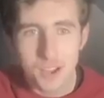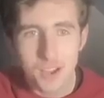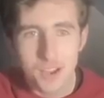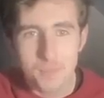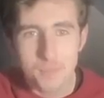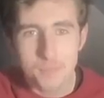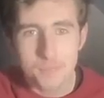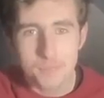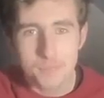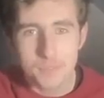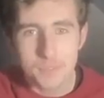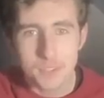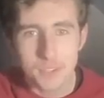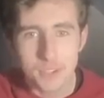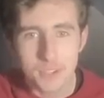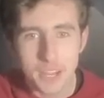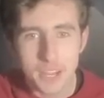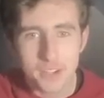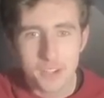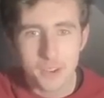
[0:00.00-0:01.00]
Um,
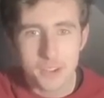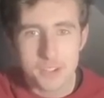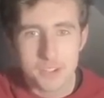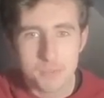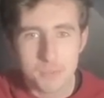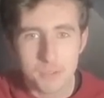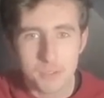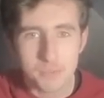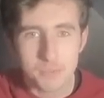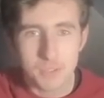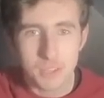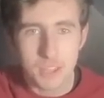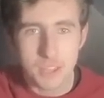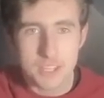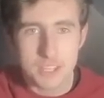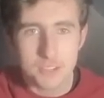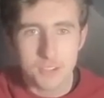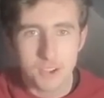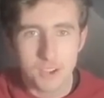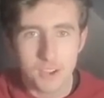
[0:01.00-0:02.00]
okay, no, I don't want to
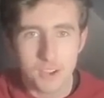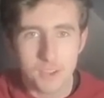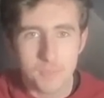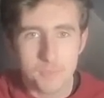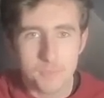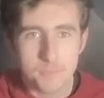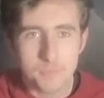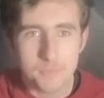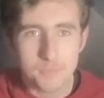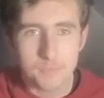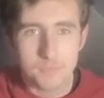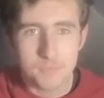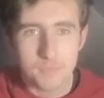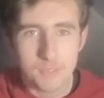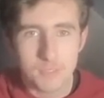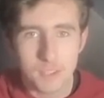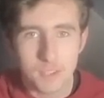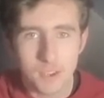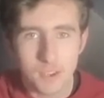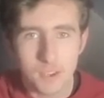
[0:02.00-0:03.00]
like your art.
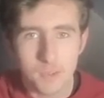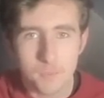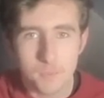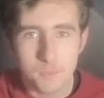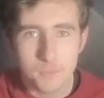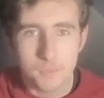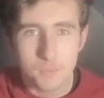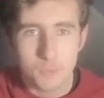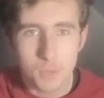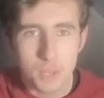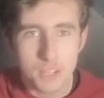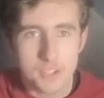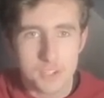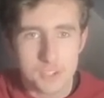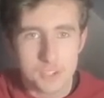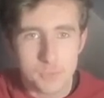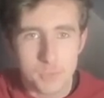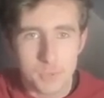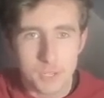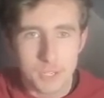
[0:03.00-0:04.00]
Um, well, I
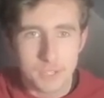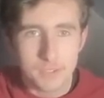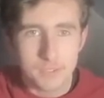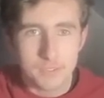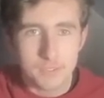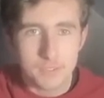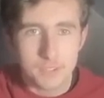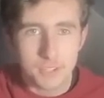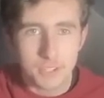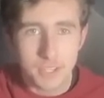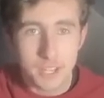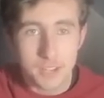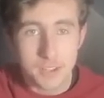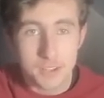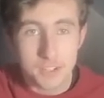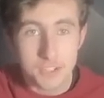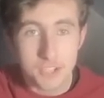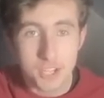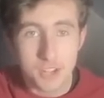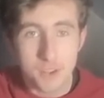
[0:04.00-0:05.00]
do, but okay,
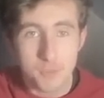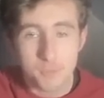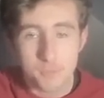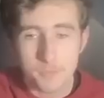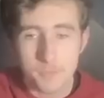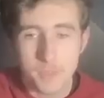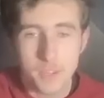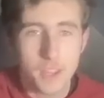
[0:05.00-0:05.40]
shut up.